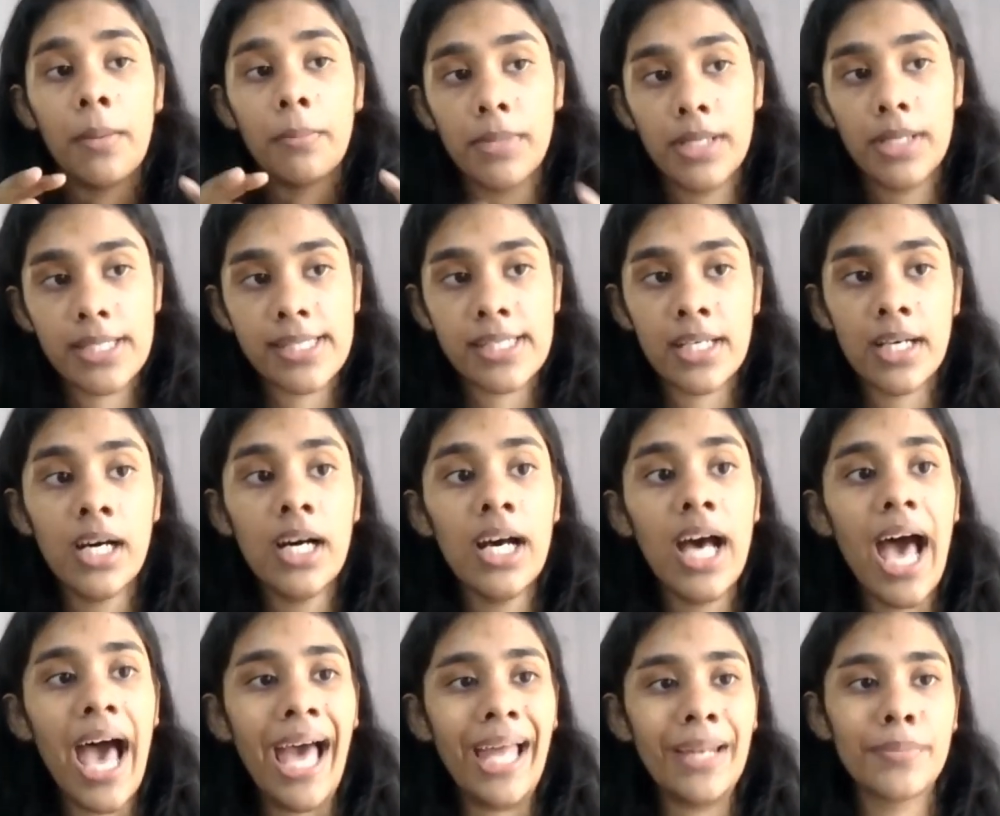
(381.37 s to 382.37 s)
Mr.
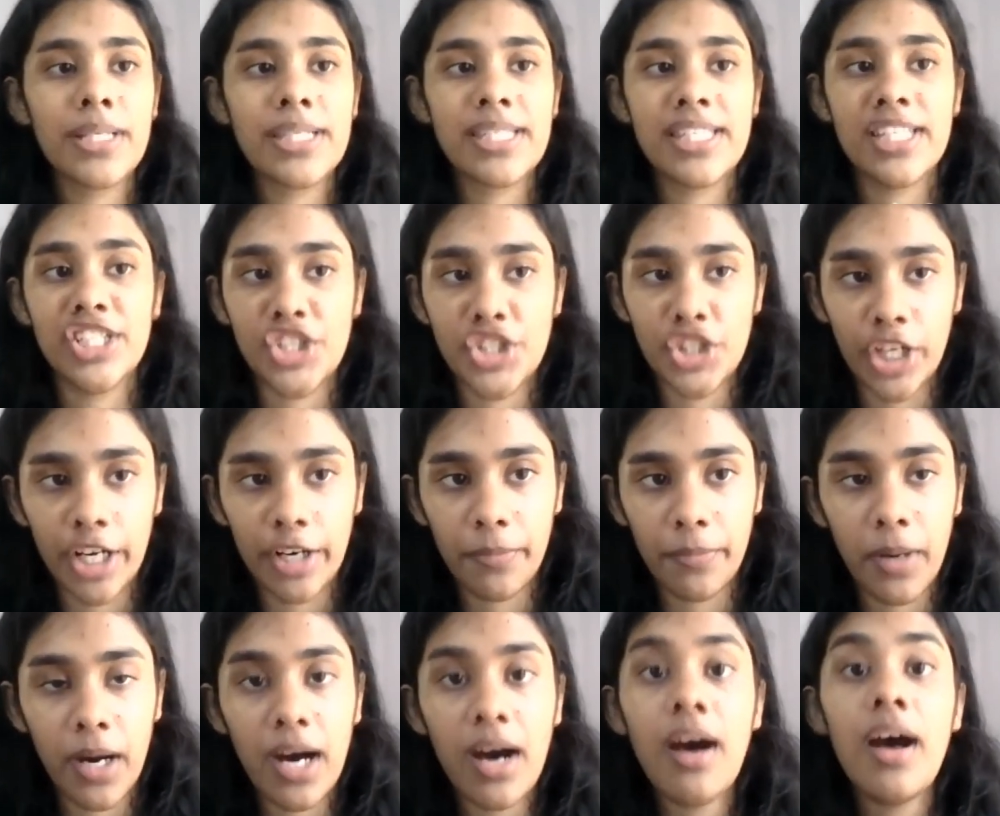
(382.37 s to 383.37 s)
and Mrs.
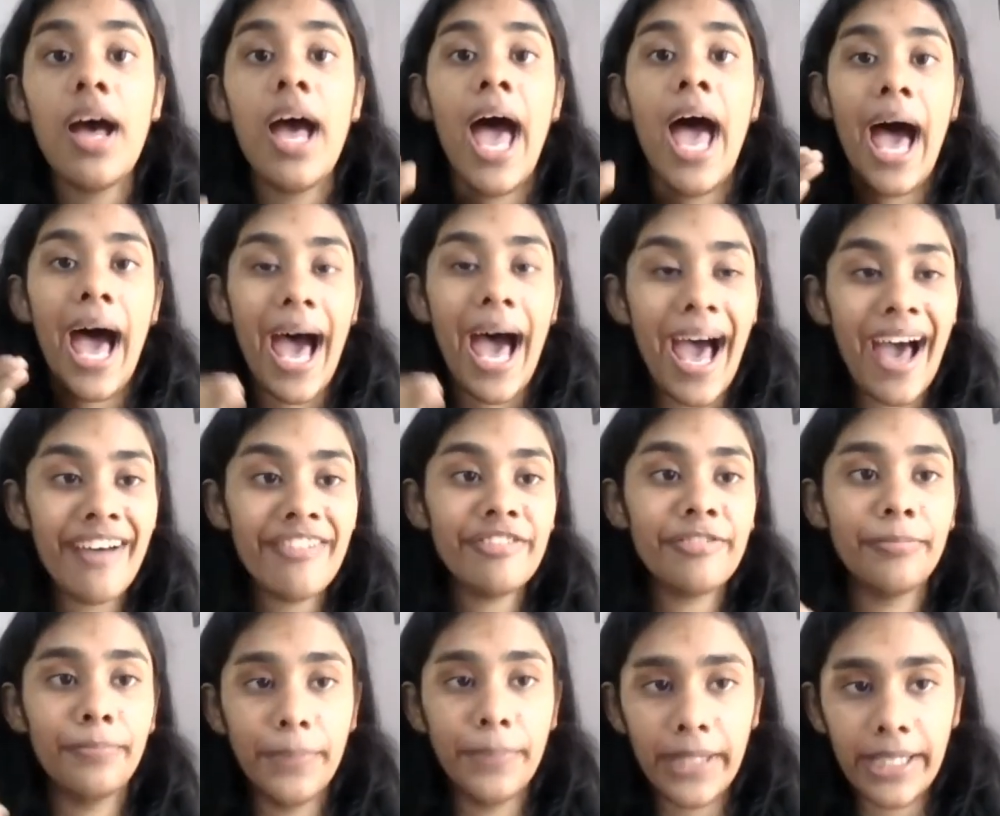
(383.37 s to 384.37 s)
Sharma
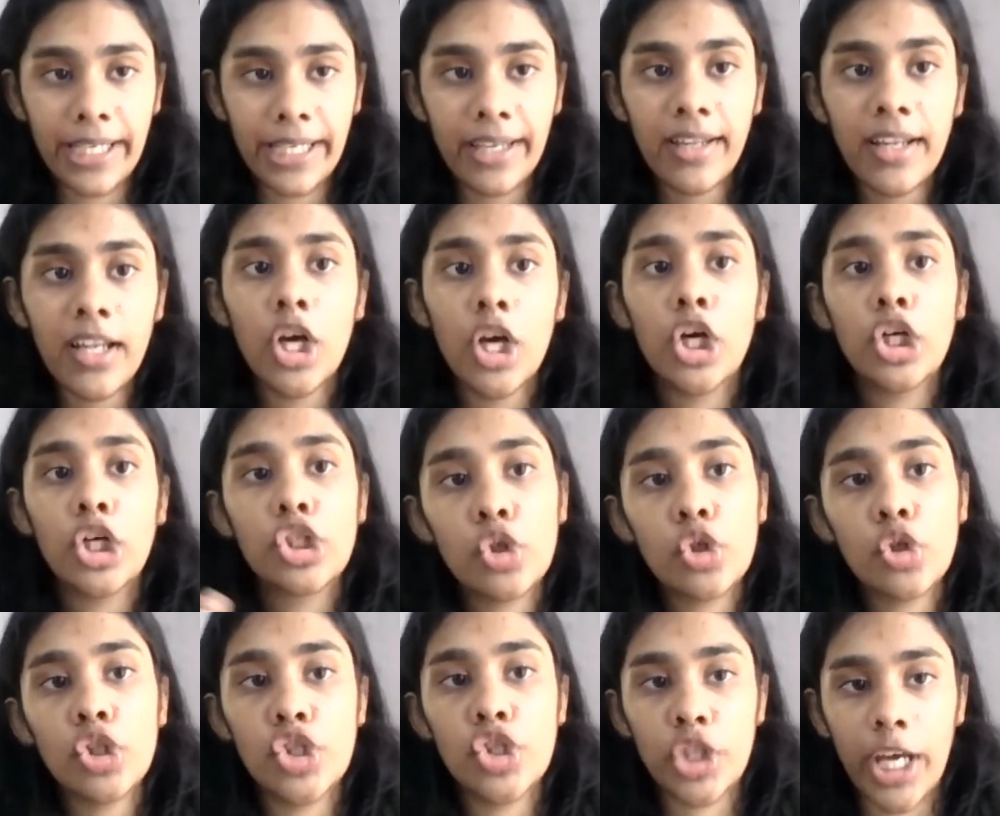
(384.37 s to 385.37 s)
have been
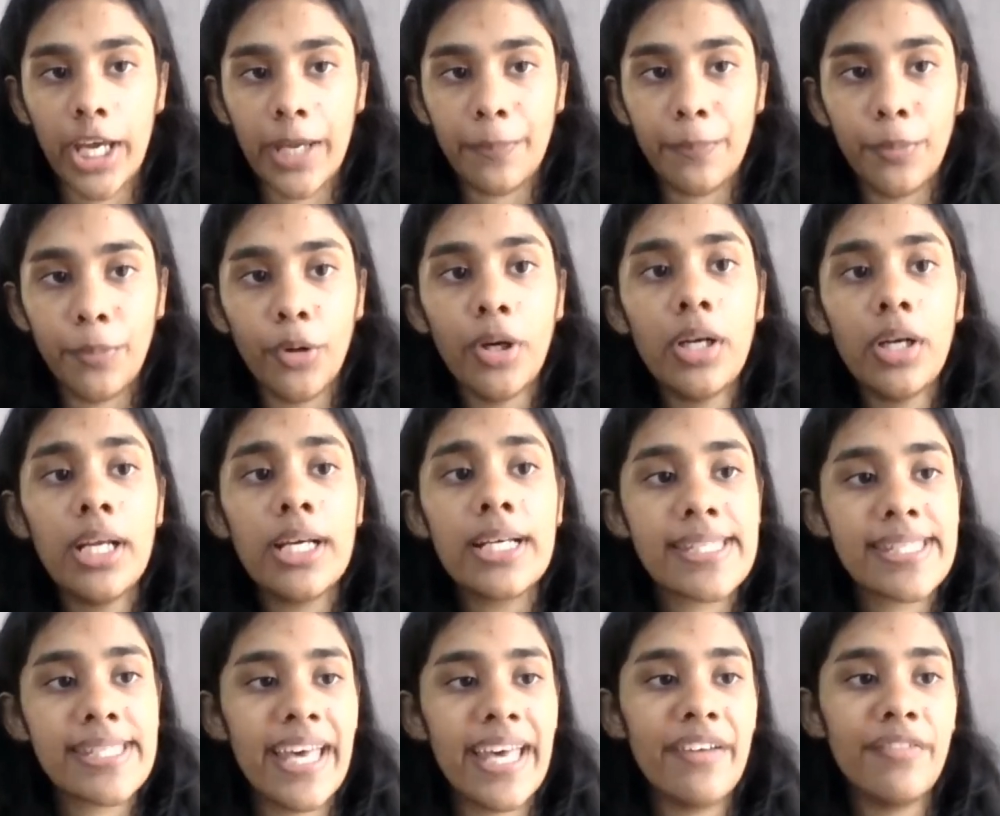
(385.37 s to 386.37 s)
to Jaipur
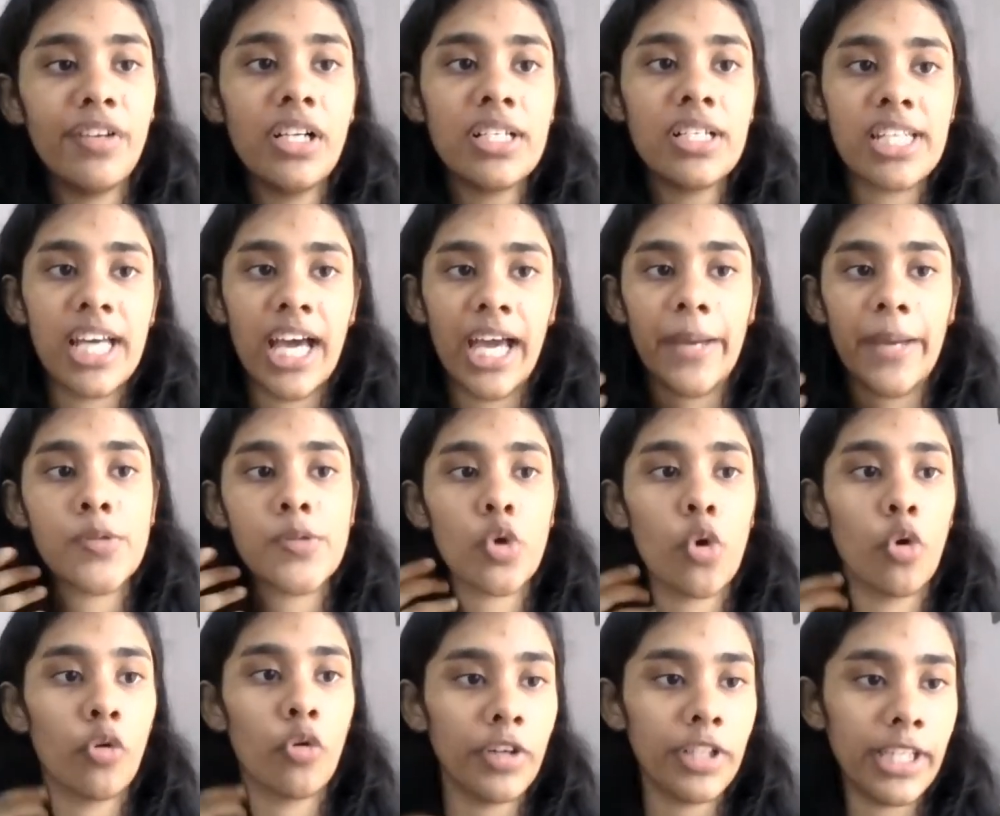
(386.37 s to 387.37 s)
several times
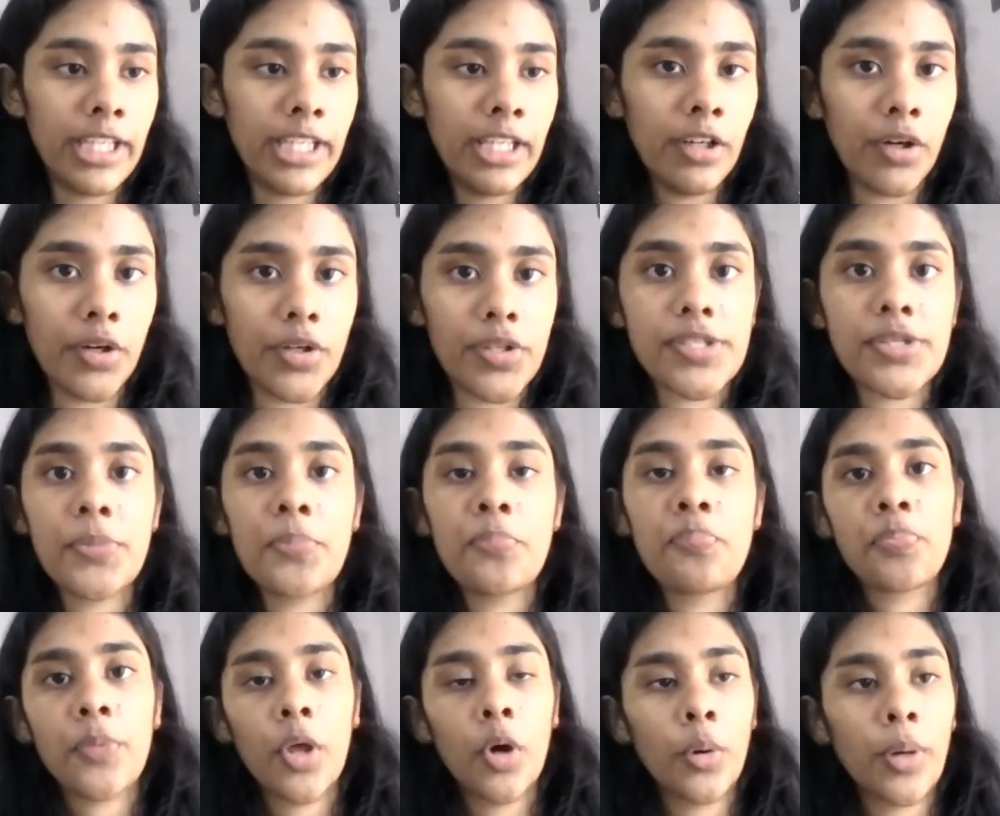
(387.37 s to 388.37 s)
over the
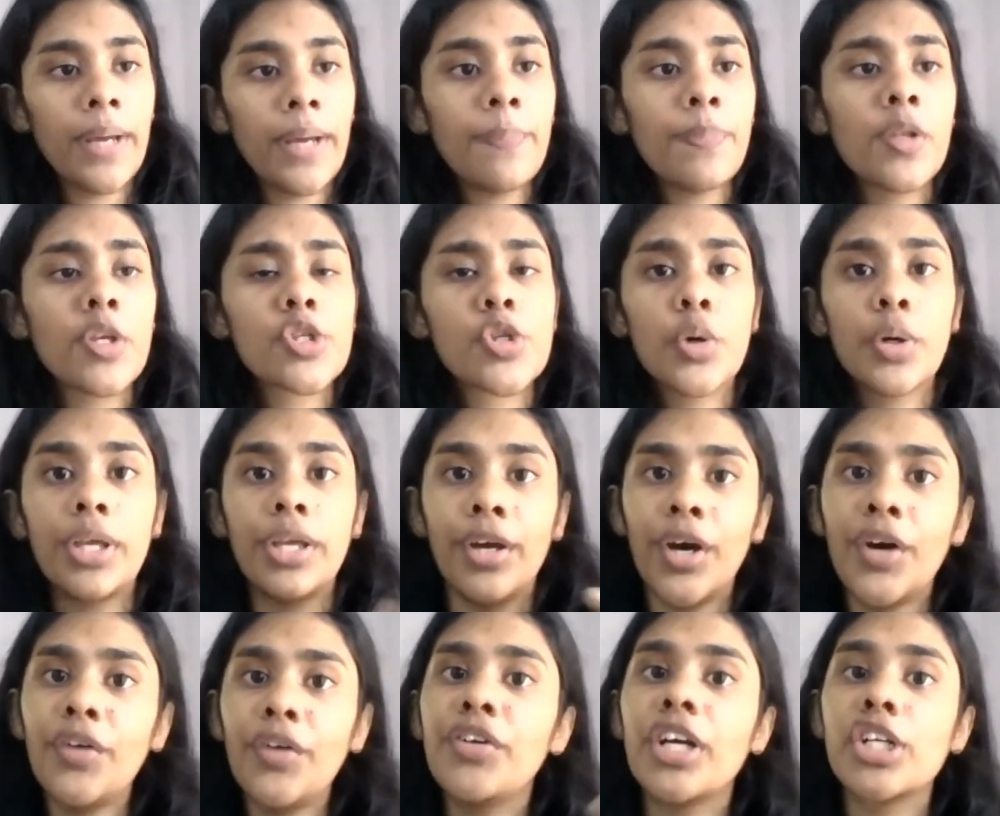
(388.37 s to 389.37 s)
years. Okay, so
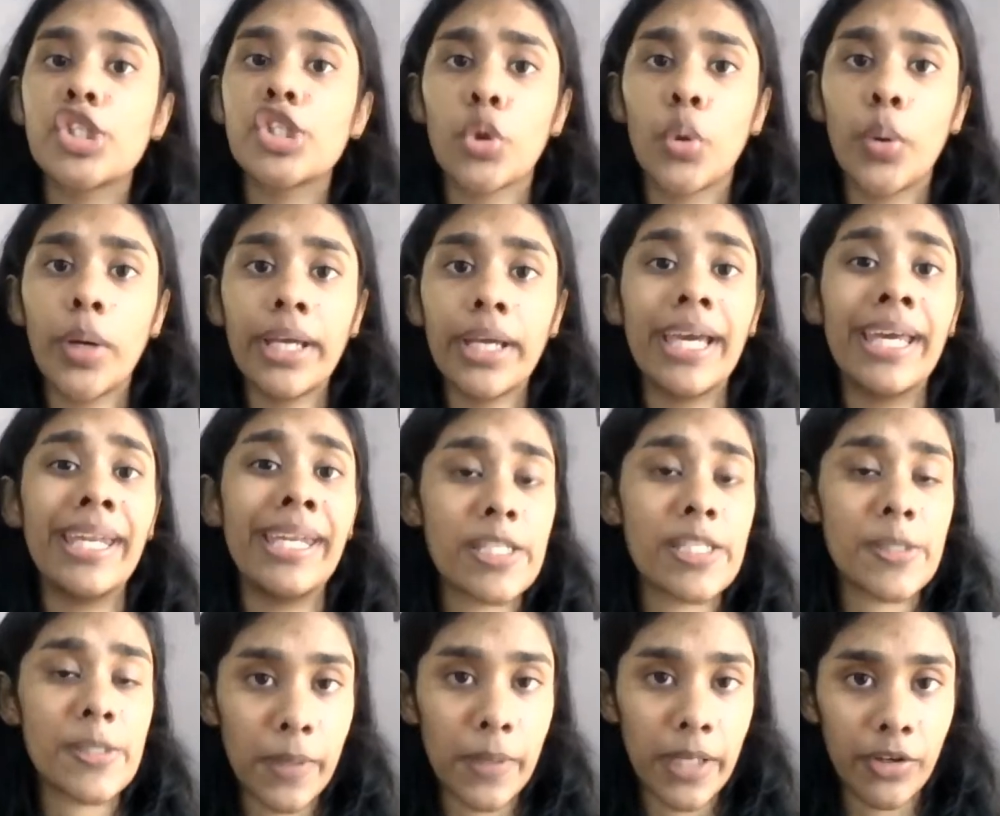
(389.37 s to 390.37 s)
here we are showing an
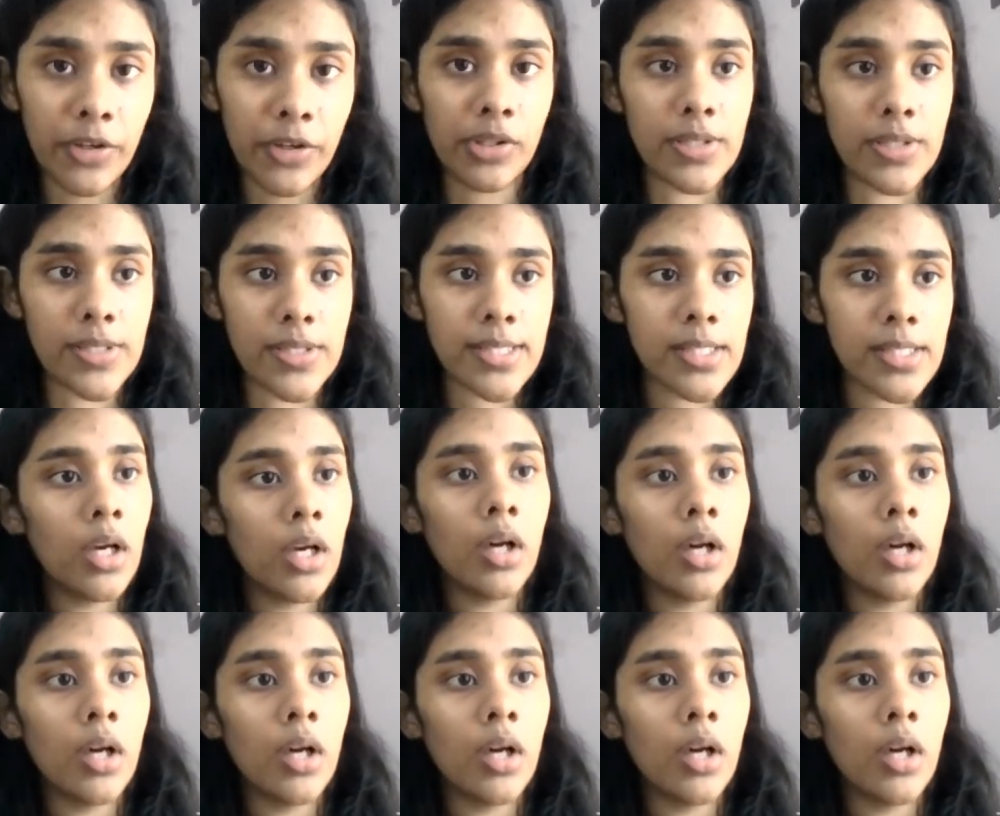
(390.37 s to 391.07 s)
experience.